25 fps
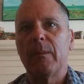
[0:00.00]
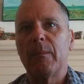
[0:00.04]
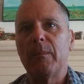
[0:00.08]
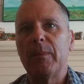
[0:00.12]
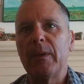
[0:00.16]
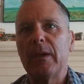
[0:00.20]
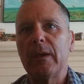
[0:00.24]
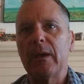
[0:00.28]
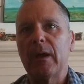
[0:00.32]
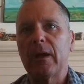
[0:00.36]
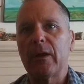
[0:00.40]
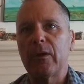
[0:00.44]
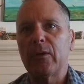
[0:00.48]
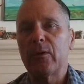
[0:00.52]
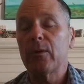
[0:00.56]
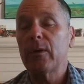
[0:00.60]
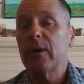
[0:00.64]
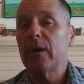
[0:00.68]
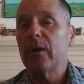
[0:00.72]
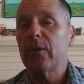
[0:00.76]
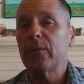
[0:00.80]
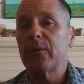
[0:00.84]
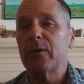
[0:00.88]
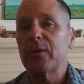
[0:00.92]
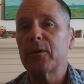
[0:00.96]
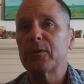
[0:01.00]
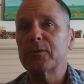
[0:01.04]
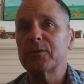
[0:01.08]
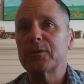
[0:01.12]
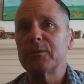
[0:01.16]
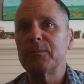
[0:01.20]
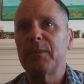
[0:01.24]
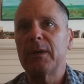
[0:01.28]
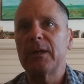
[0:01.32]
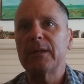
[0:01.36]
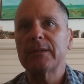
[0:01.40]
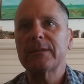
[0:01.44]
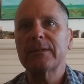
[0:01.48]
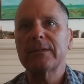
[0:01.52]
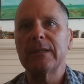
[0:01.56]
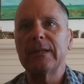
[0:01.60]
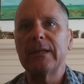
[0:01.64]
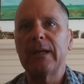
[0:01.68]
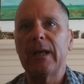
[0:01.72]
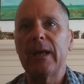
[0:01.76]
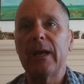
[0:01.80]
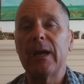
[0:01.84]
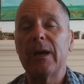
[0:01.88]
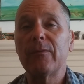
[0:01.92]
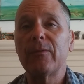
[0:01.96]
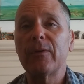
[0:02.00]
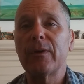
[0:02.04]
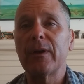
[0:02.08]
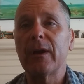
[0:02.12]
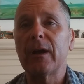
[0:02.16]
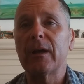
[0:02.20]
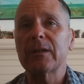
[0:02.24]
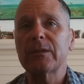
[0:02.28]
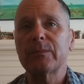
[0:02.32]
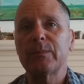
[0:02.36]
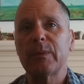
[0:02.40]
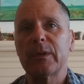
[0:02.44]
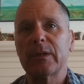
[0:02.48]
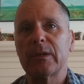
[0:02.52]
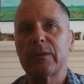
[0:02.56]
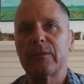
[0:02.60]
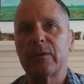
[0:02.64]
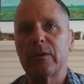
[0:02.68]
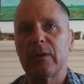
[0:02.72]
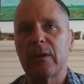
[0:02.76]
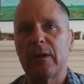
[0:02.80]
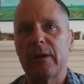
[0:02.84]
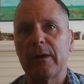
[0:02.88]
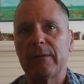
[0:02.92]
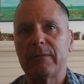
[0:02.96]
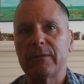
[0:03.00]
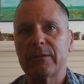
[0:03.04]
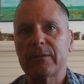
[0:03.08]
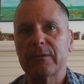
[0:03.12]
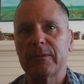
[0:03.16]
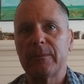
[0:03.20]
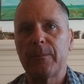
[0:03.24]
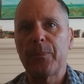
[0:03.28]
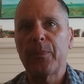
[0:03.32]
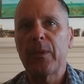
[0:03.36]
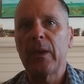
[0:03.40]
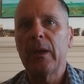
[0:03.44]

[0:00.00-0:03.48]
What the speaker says: be at your healthy kosher best in every aspect of your lives.